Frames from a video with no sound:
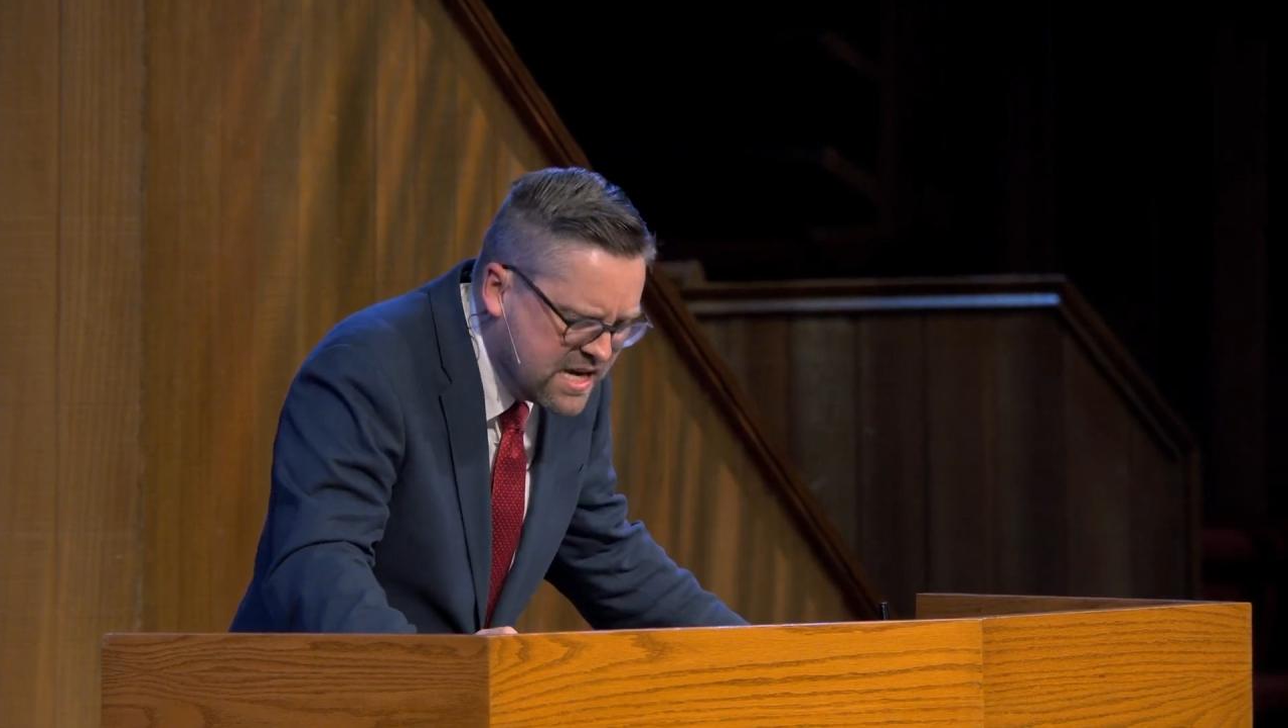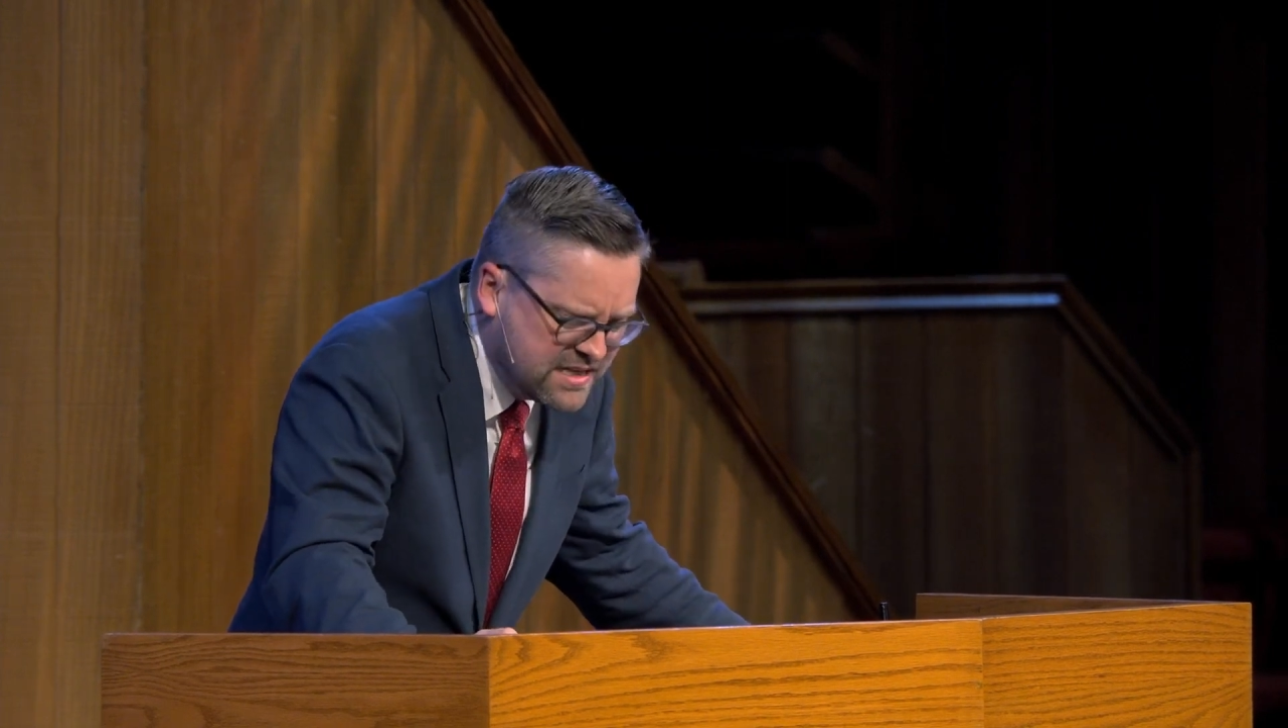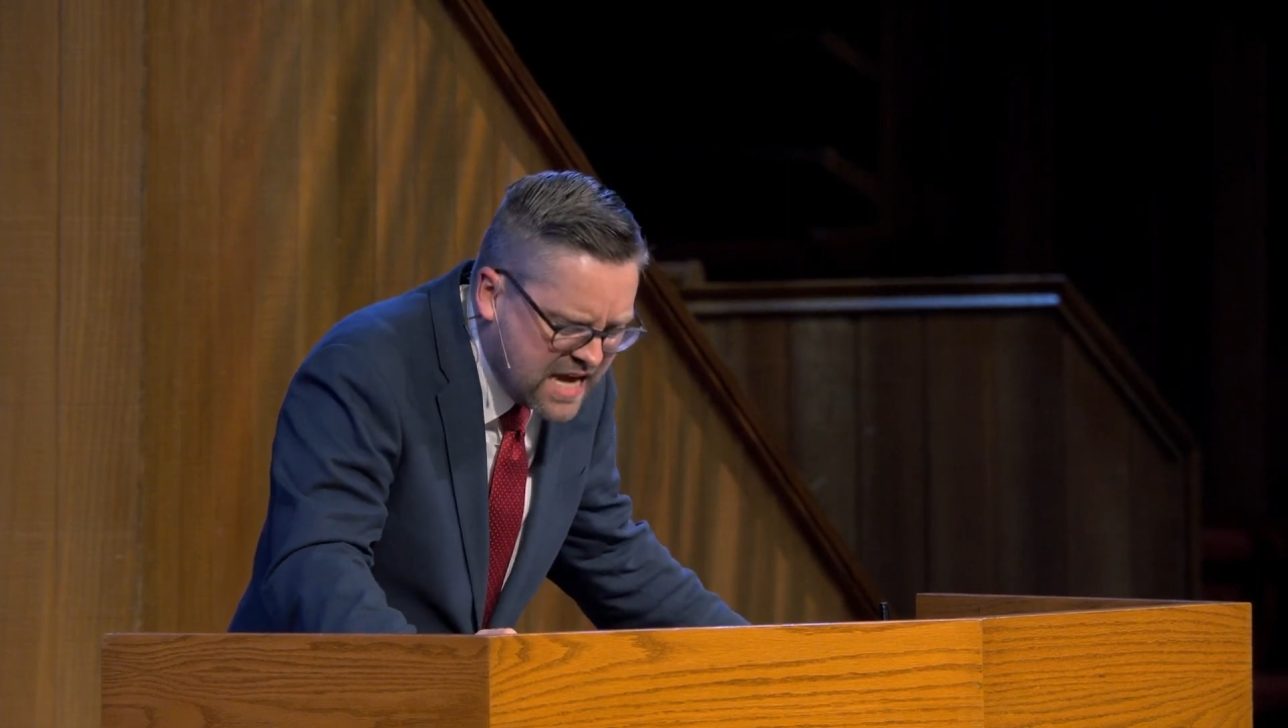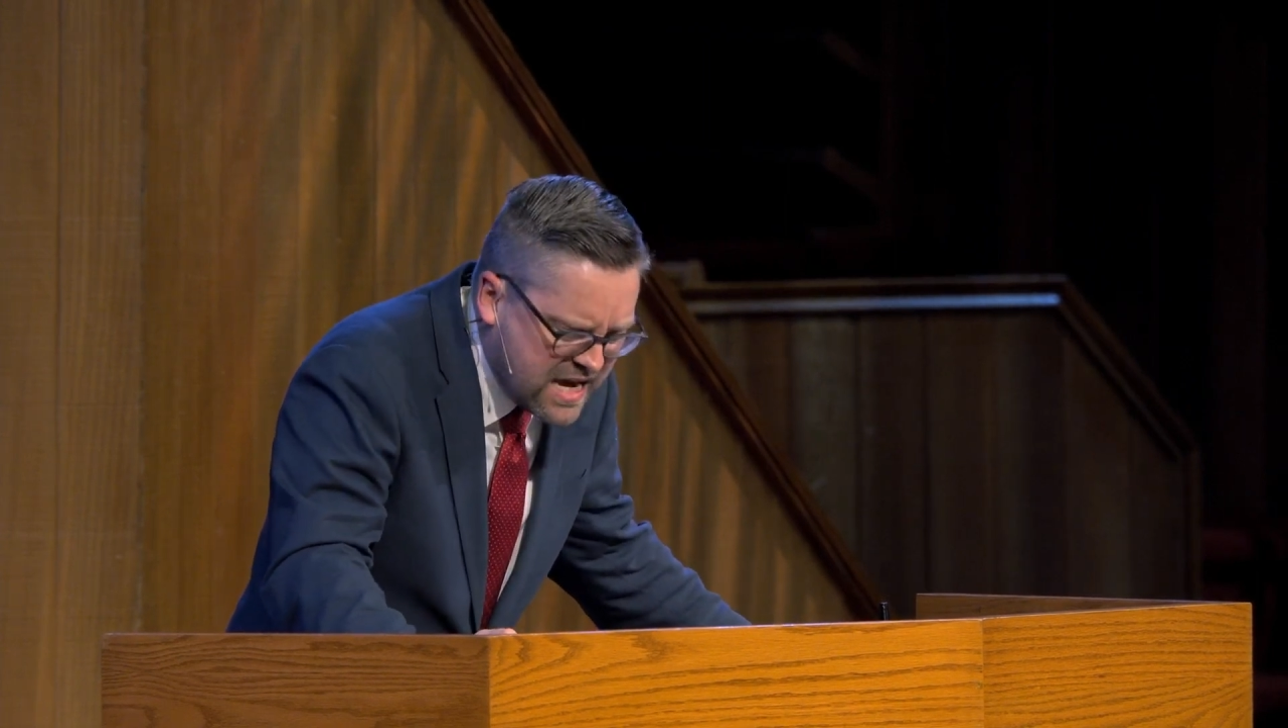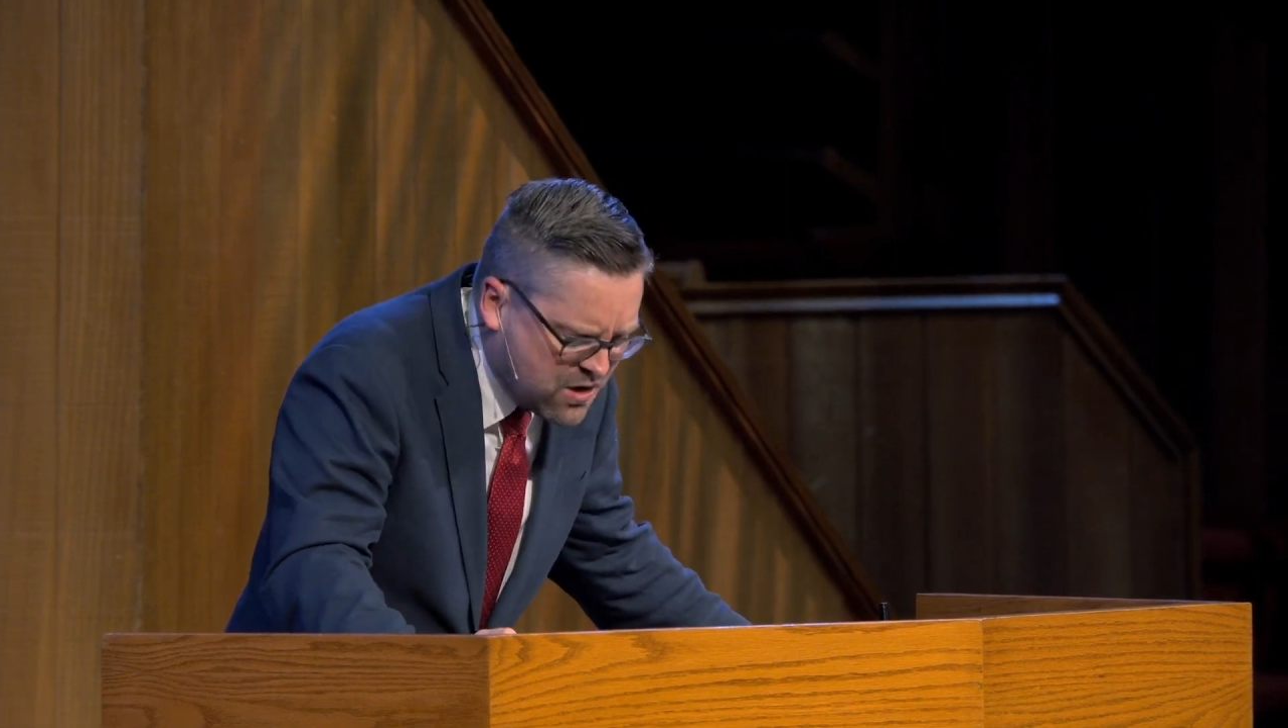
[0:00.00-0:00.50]

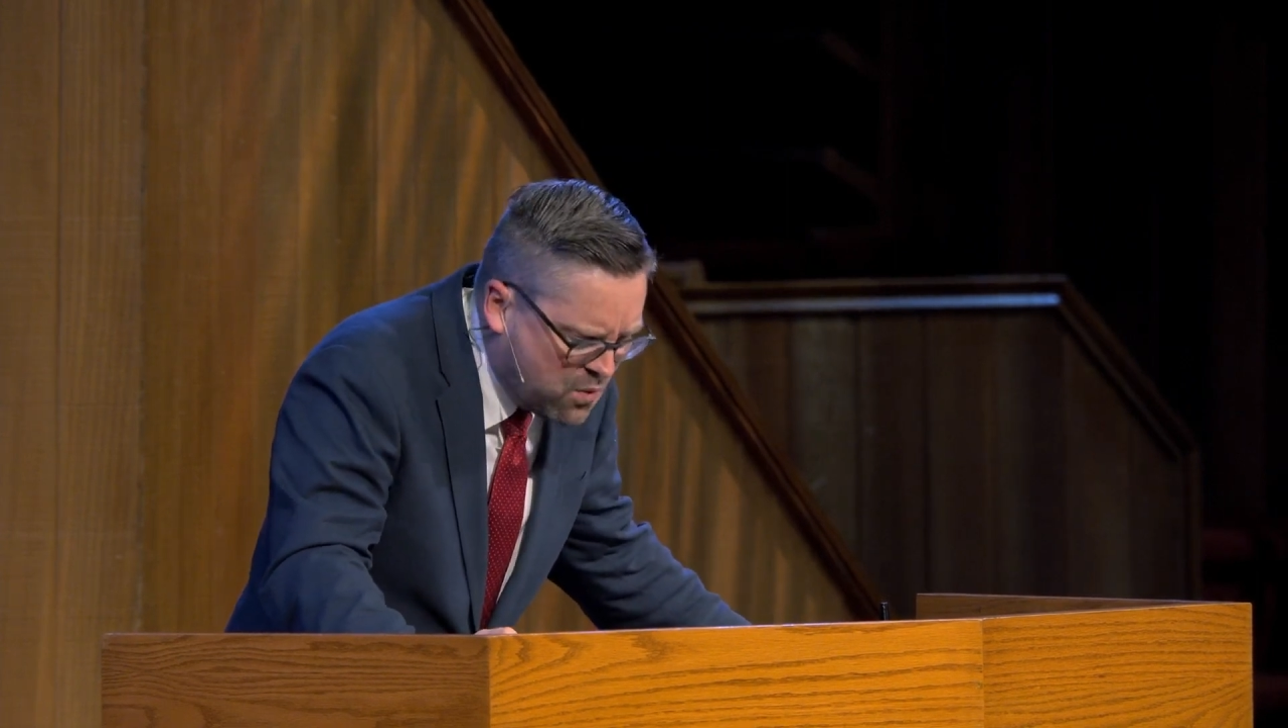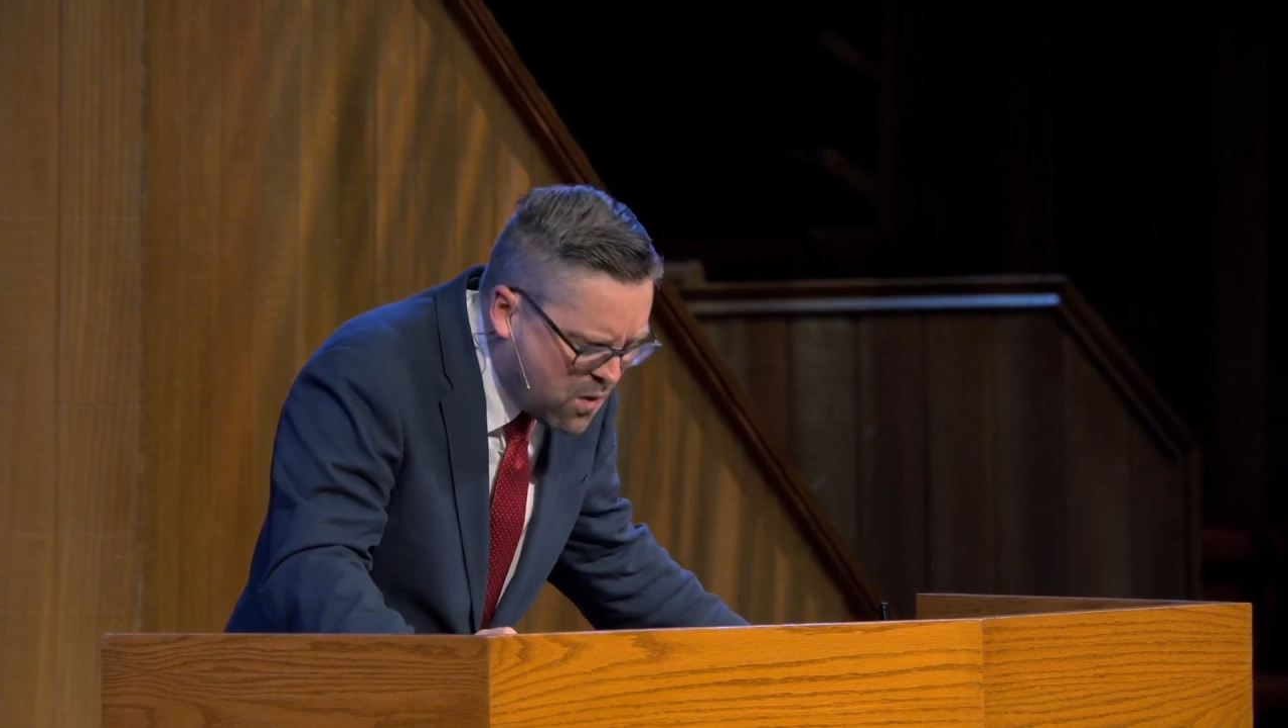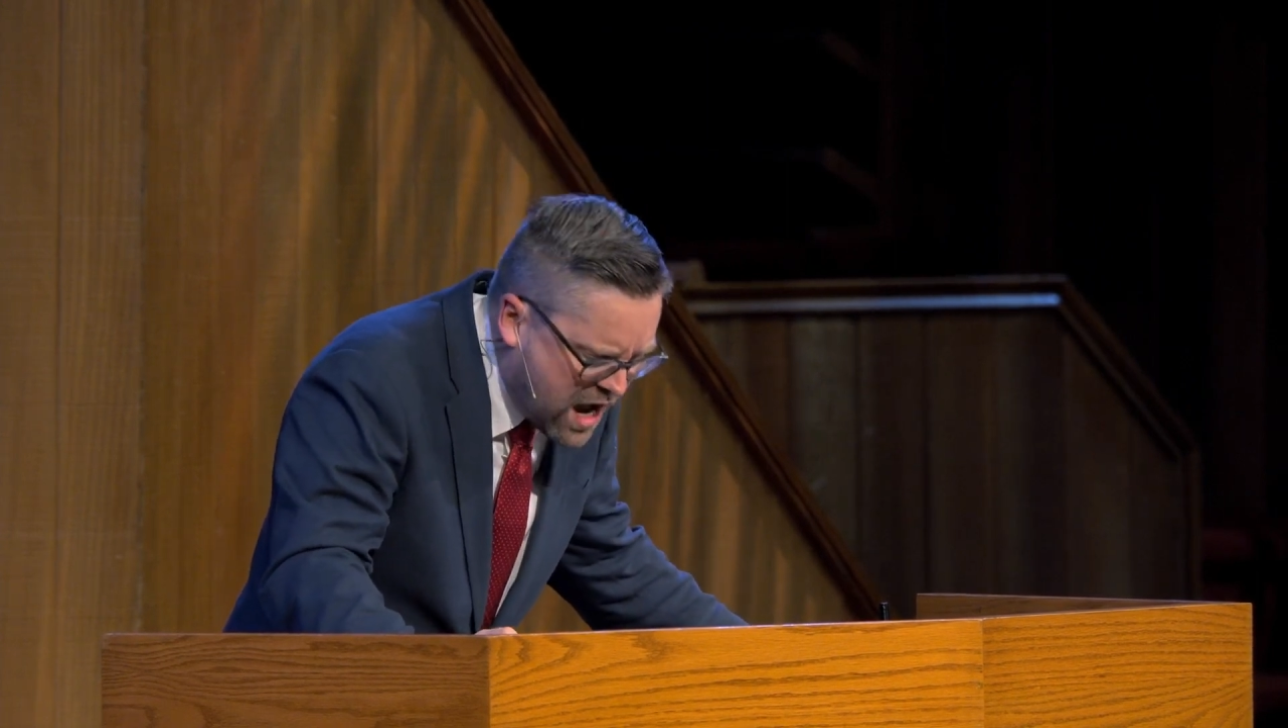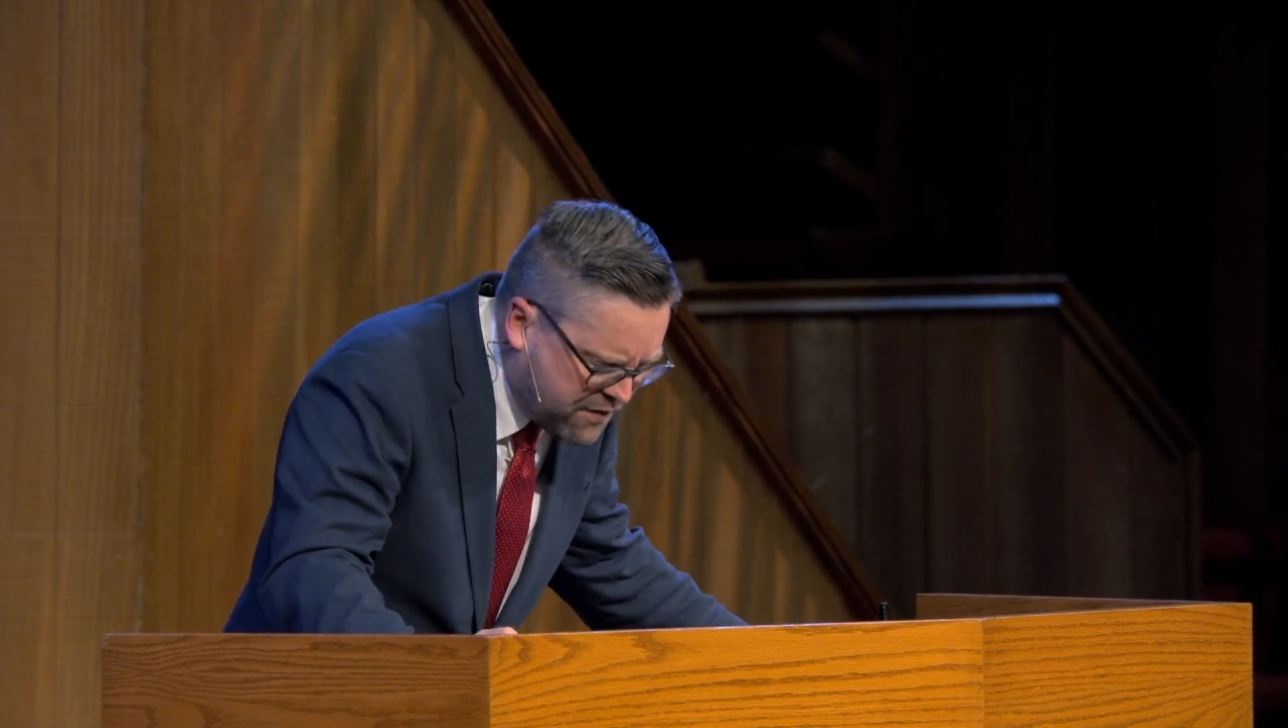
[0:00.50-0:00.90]
Take away